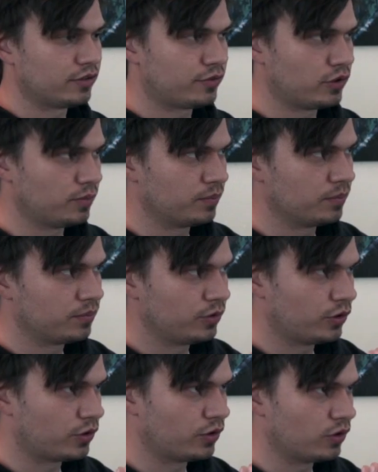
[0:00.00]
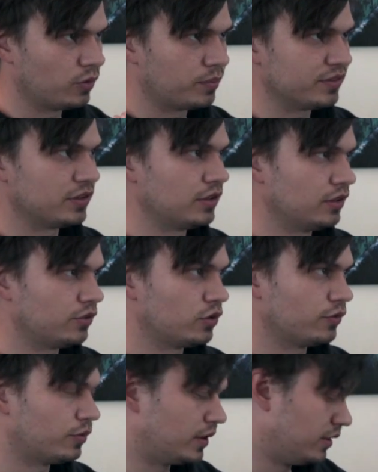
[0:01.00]
from your OnPC
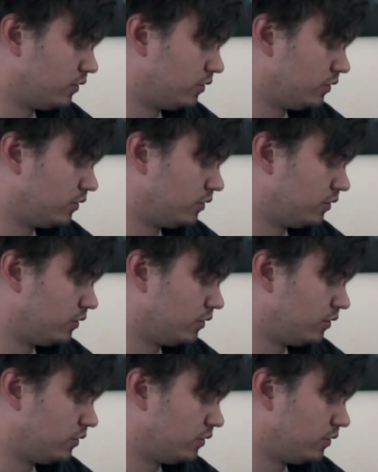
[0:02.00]
software